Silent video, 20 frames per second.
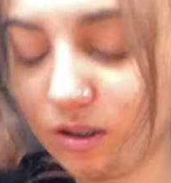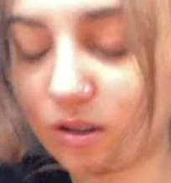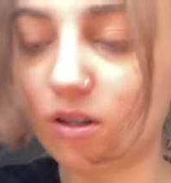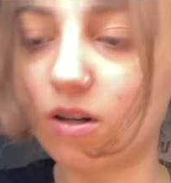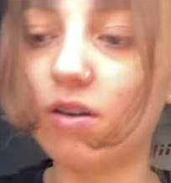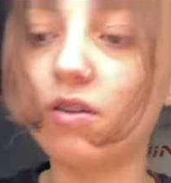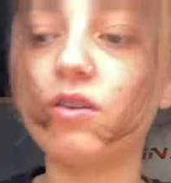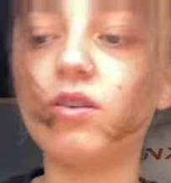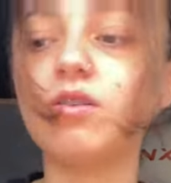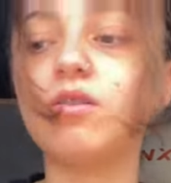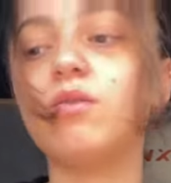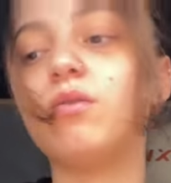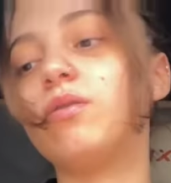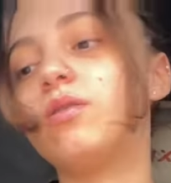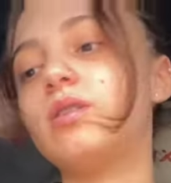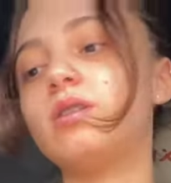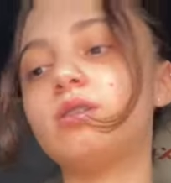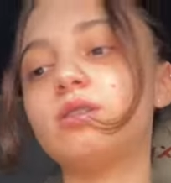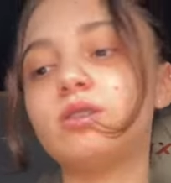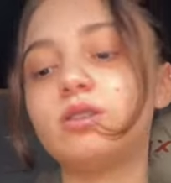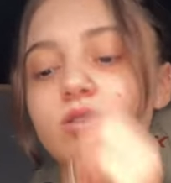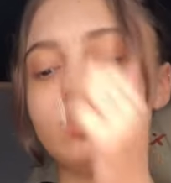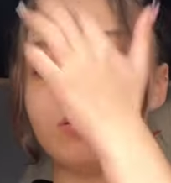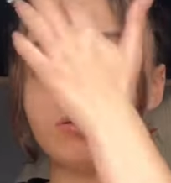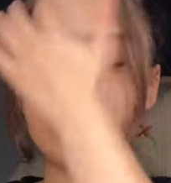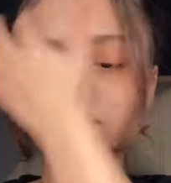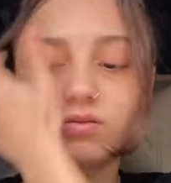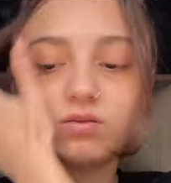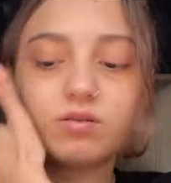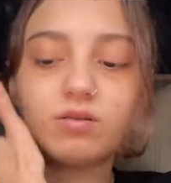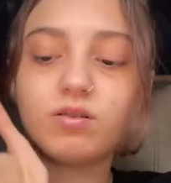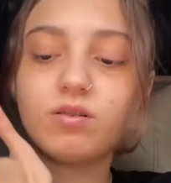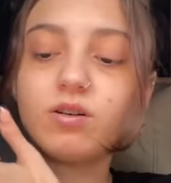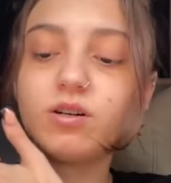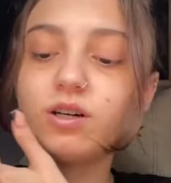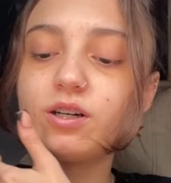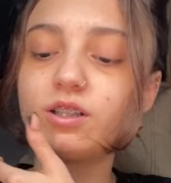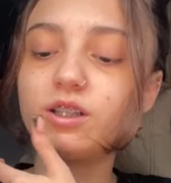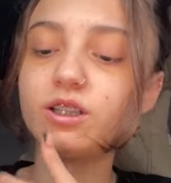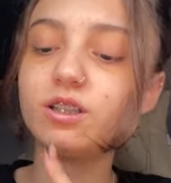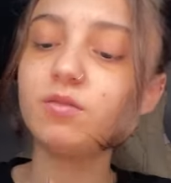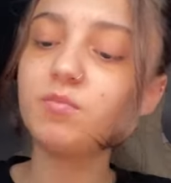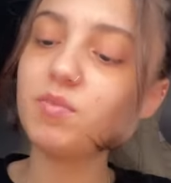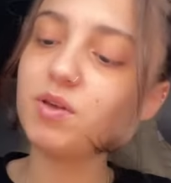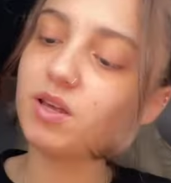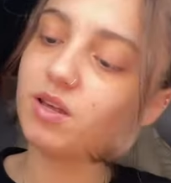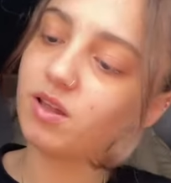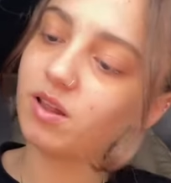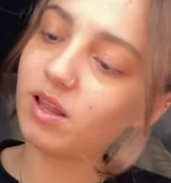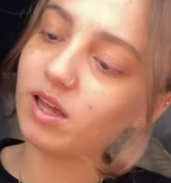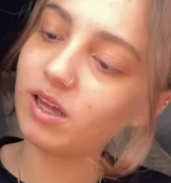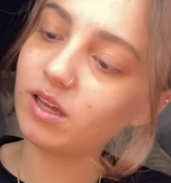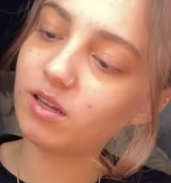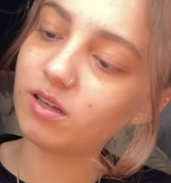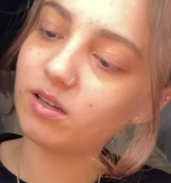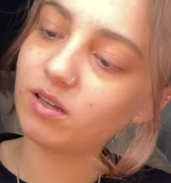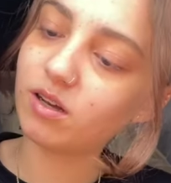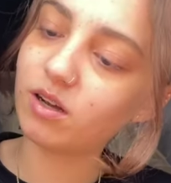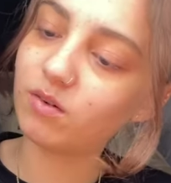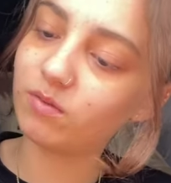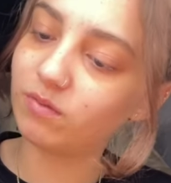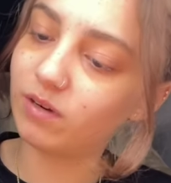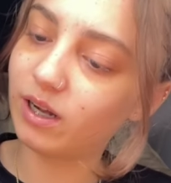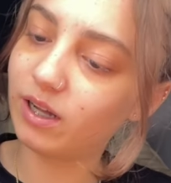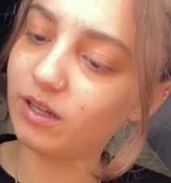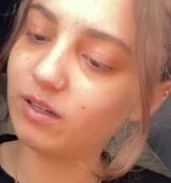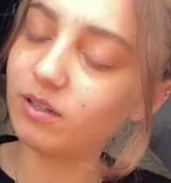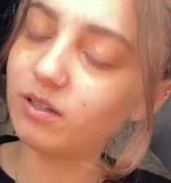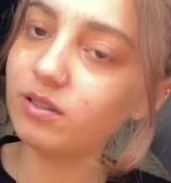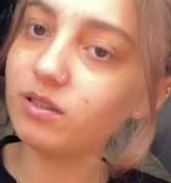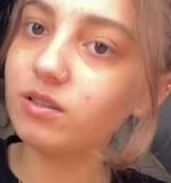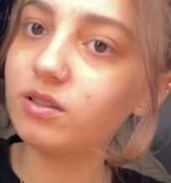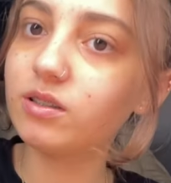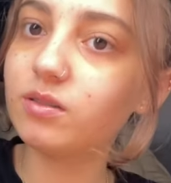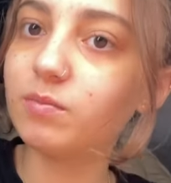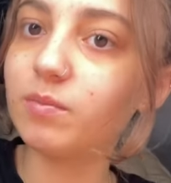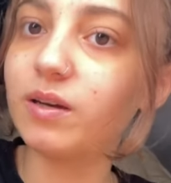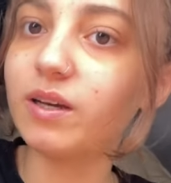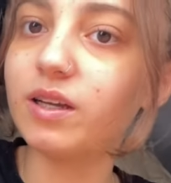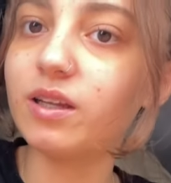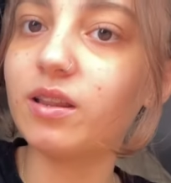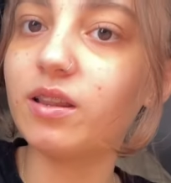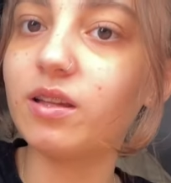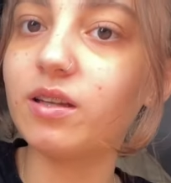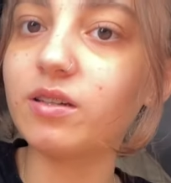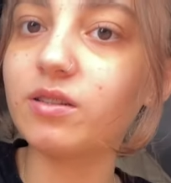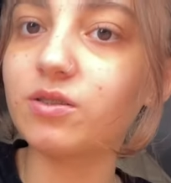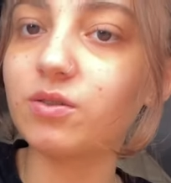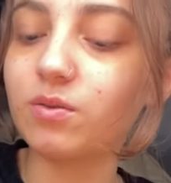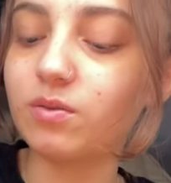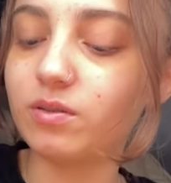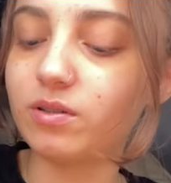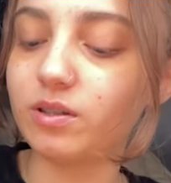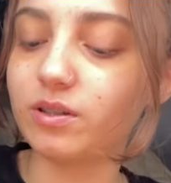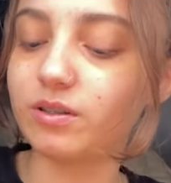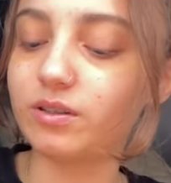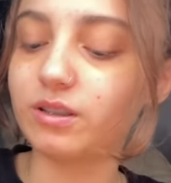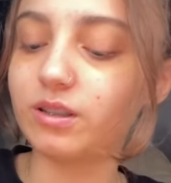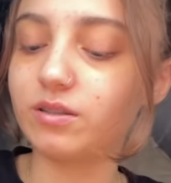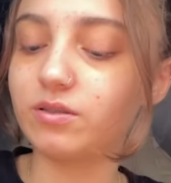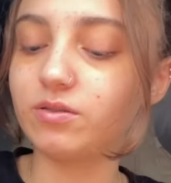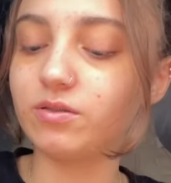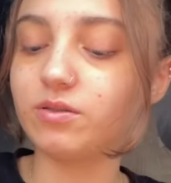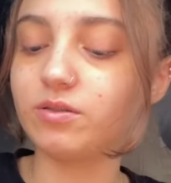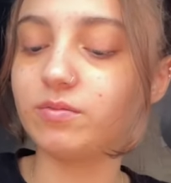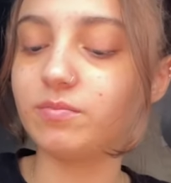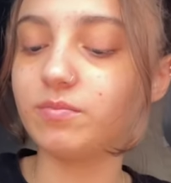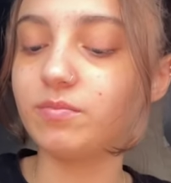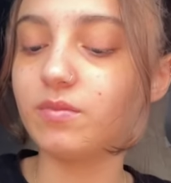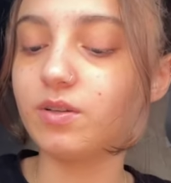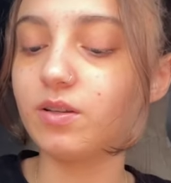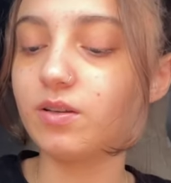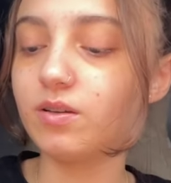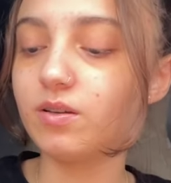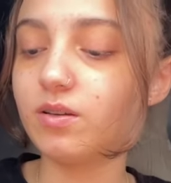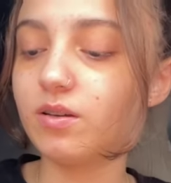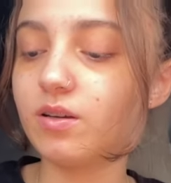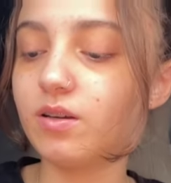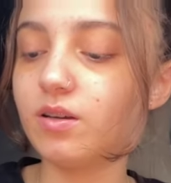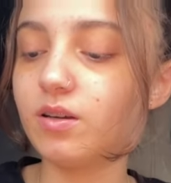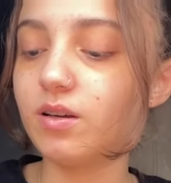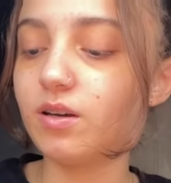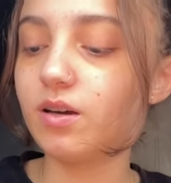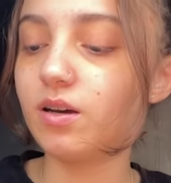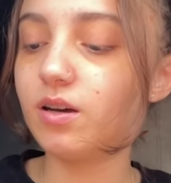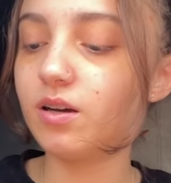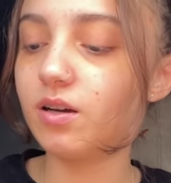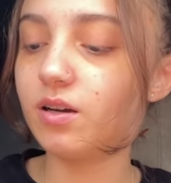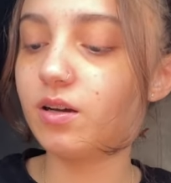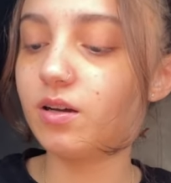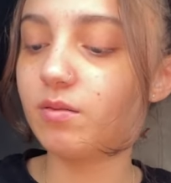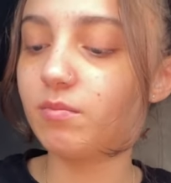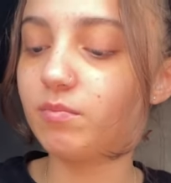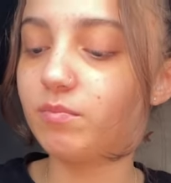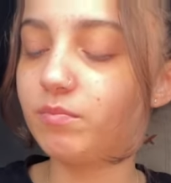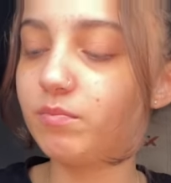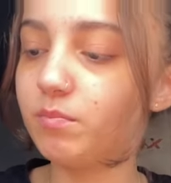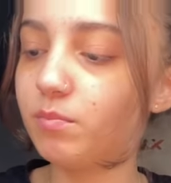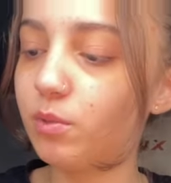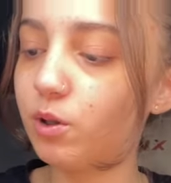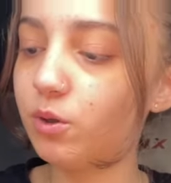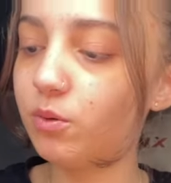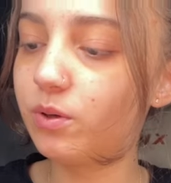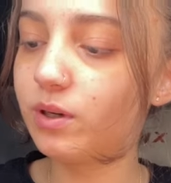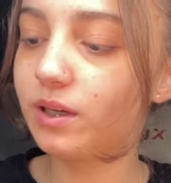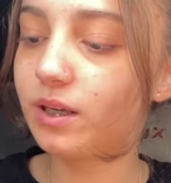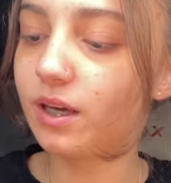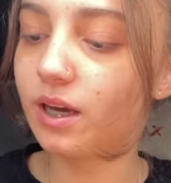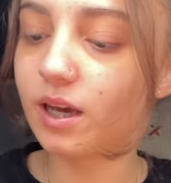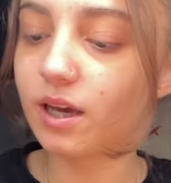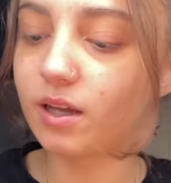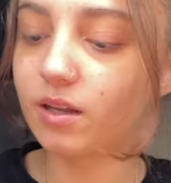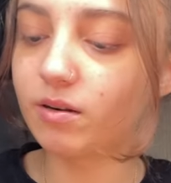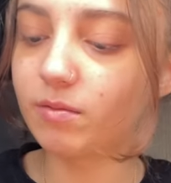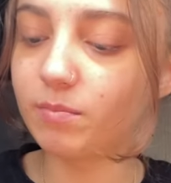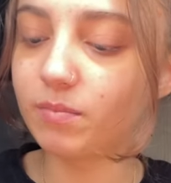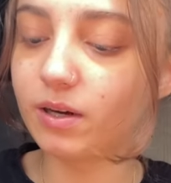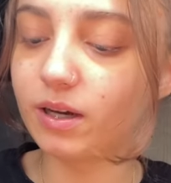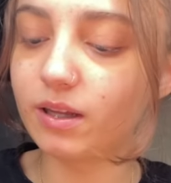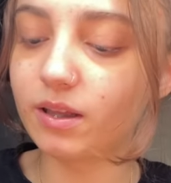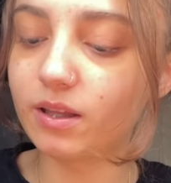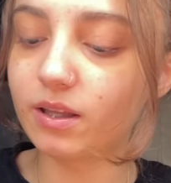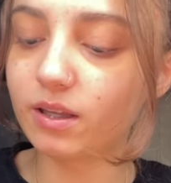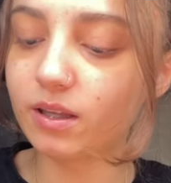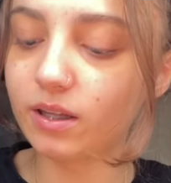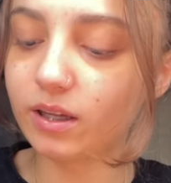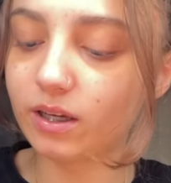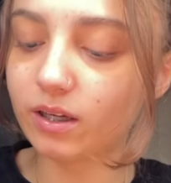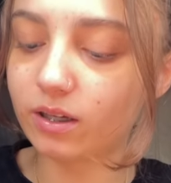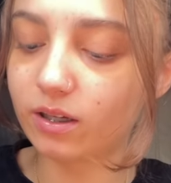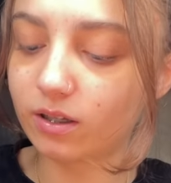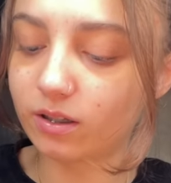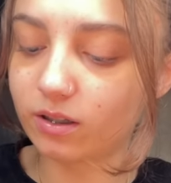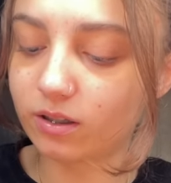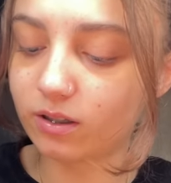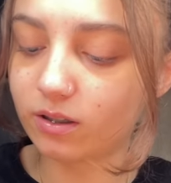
darker orange. Or it should be like a reddish, but it looks orange. I don't know. Um, blue again, but I think like a...